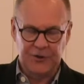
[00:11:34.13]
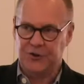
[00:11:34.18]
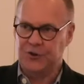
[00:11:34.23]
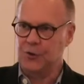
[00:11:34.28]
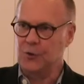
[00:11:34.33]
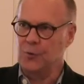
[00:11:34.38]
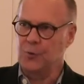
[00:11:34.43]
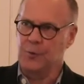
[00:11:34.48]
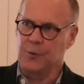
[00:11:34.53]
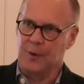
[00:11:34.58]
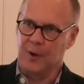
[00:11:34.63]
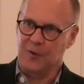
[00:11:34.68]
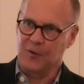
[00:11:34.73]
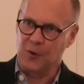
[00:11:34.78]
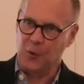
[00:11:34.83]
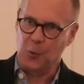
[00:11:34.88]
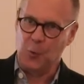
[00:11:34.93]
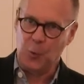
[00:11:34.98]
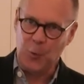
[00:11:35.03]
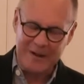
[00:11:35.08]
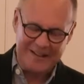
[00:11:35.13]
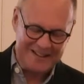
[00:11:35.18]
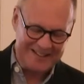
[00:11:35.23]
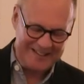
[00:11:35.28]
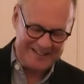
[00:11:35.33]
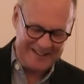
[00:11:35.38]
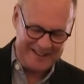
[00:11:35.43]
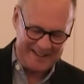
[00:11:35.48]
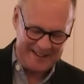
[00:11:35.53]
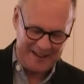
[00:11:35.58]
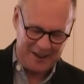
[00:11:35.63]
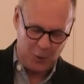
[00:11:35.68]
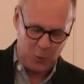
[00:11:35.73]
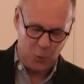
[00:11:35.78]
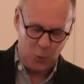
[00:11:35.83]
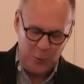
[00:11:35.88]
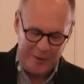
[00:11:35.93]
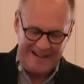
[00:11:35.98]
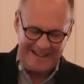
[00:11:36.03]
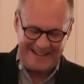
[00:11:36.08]
soon the whistling
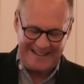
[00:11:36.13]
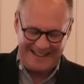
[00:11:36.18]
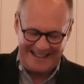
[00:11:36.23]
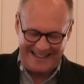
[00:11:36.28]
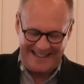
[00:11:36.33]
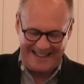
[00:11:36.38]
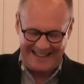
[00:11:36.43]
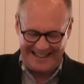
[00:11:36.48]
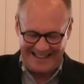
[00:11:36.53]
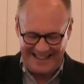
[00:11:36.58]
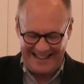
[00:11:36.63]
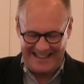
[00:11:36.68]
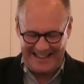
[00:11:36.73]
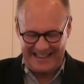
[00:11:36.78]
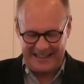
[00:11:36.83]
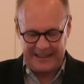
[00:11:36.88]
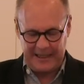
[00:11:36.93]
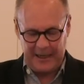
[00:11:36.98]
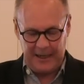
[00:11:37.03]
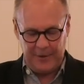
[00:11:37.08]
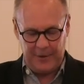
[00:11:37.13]
wheat, eat, eat,